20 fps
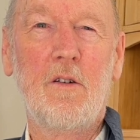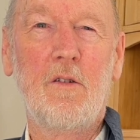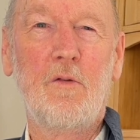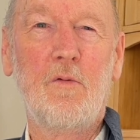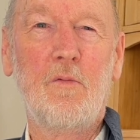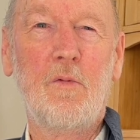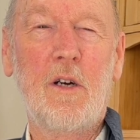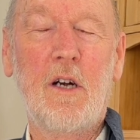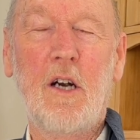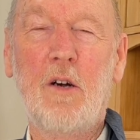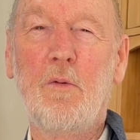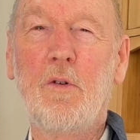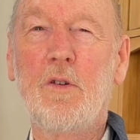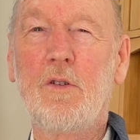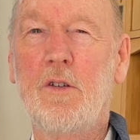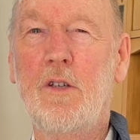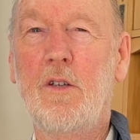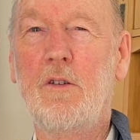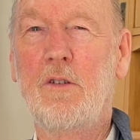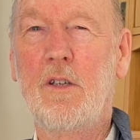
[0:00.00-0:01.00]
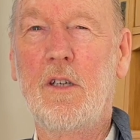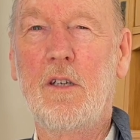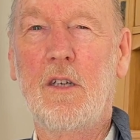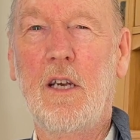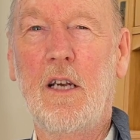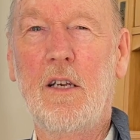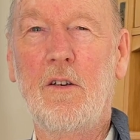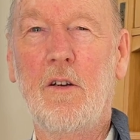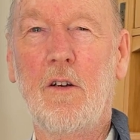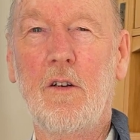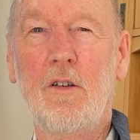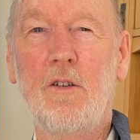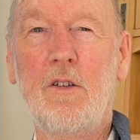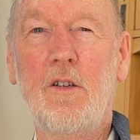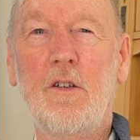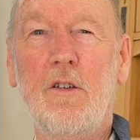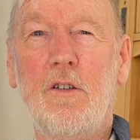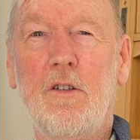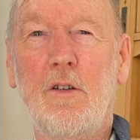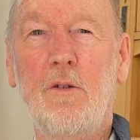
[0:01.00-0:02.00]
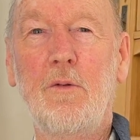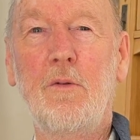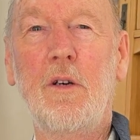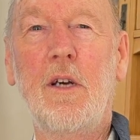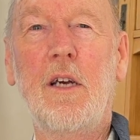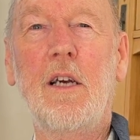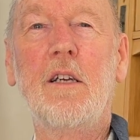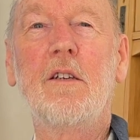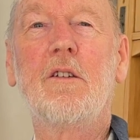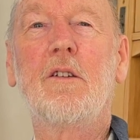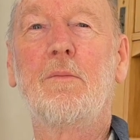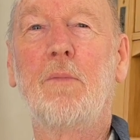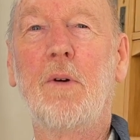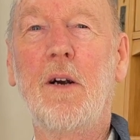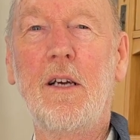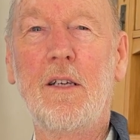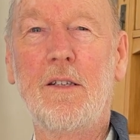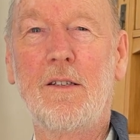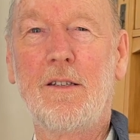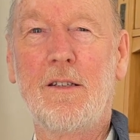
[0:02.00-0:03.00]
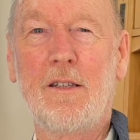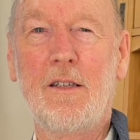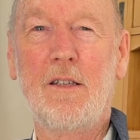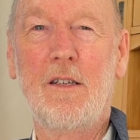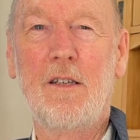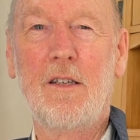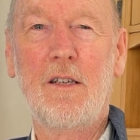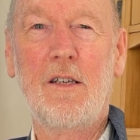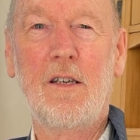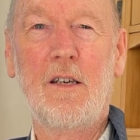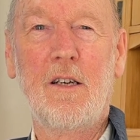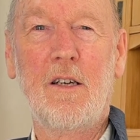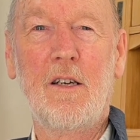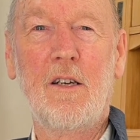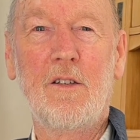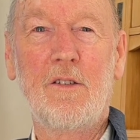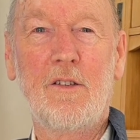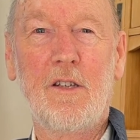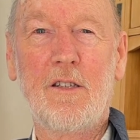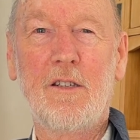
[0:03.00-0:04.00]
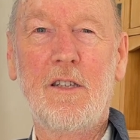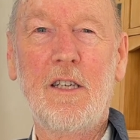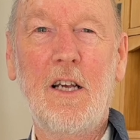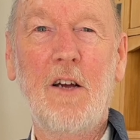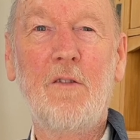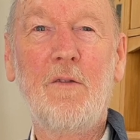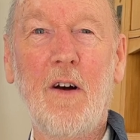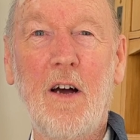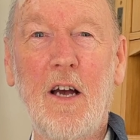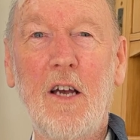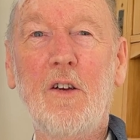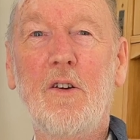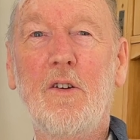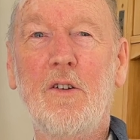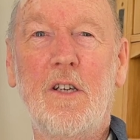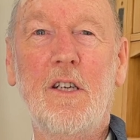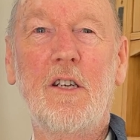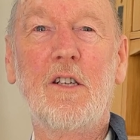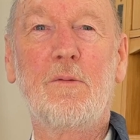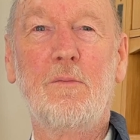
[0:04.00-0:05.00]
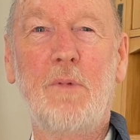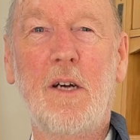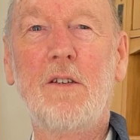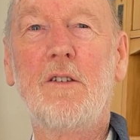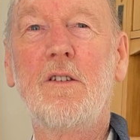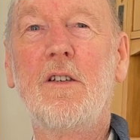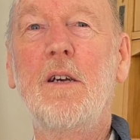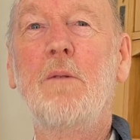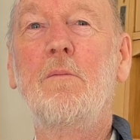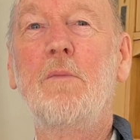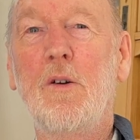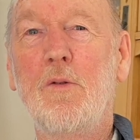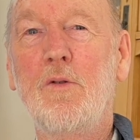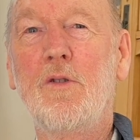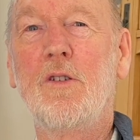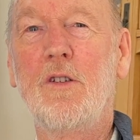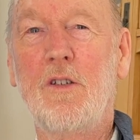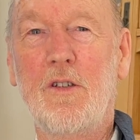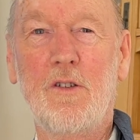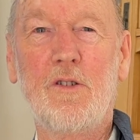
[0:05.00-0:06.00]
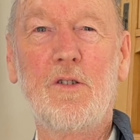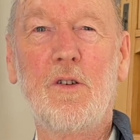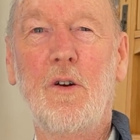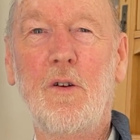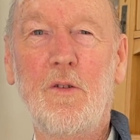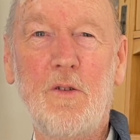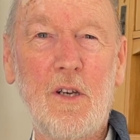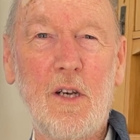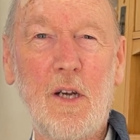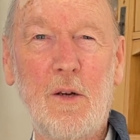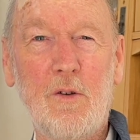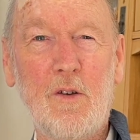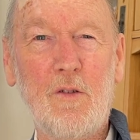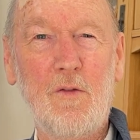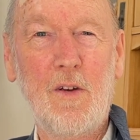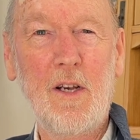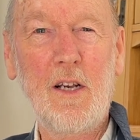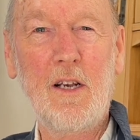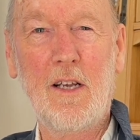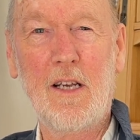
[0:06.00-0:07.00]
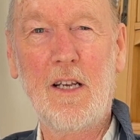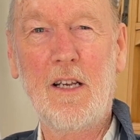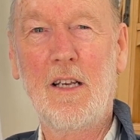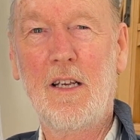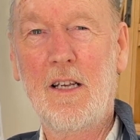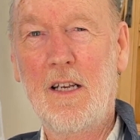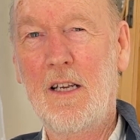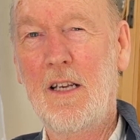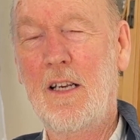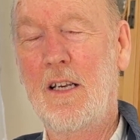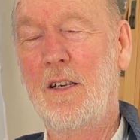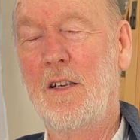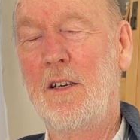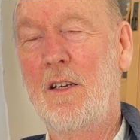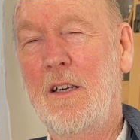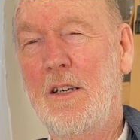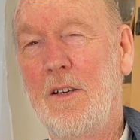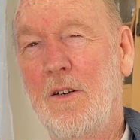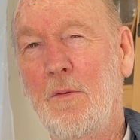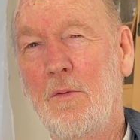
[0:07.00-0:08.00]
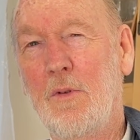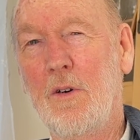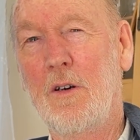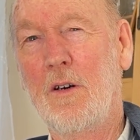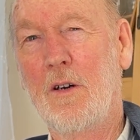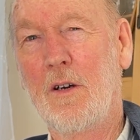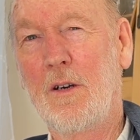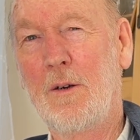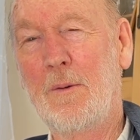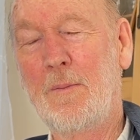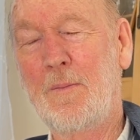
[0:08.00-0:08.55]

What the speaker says: where I wasn't using technology to express, to see if I could express the emotion and so on that I was feeling in a work,